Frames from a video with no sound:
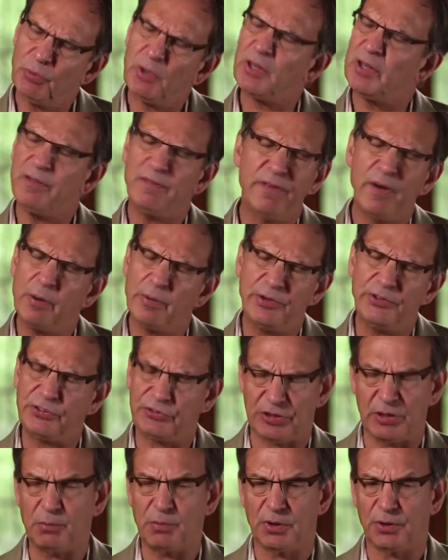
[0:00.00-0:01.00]
really very
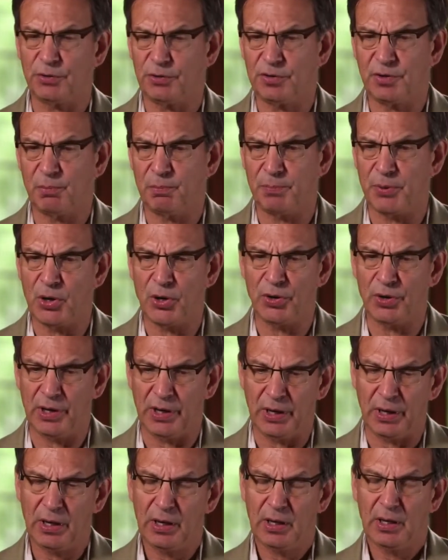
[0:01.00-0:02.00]
similar to
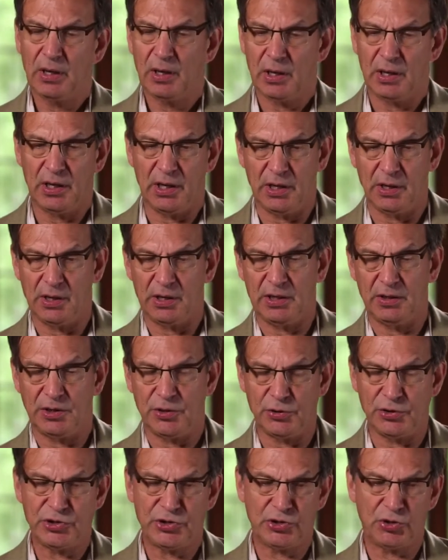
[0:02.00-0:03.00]
burning. In the,
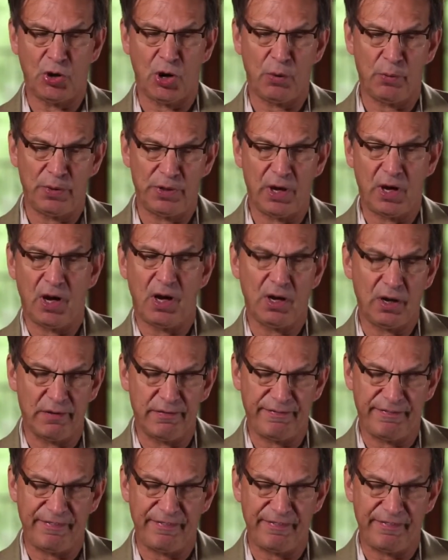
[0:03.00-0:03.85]
you start with a hunk of